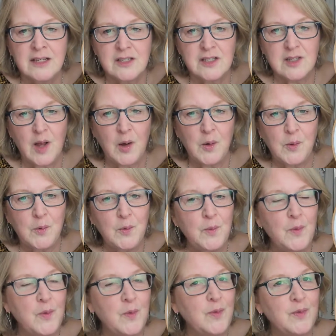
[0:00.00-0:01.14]
So
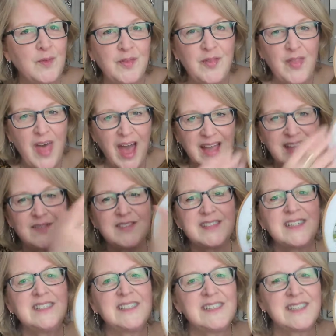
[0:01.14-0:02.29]
that gives
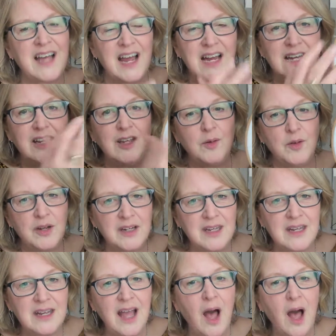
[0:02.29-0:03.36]
the design unity,